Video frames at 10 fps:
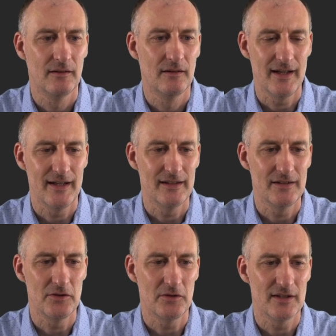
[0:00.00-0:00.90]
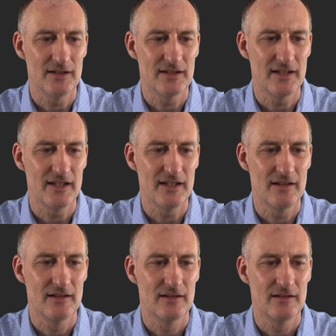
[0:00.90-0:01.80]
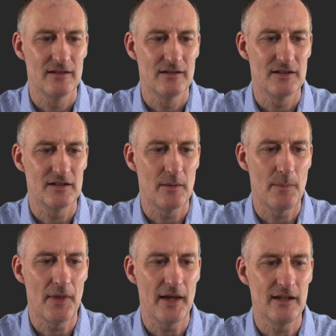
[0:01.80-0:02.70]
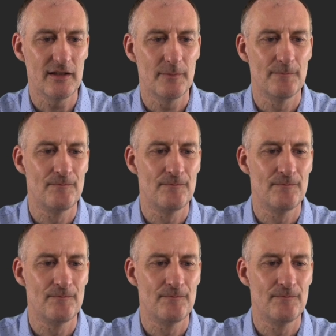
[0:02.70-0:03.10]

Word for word: and you can say something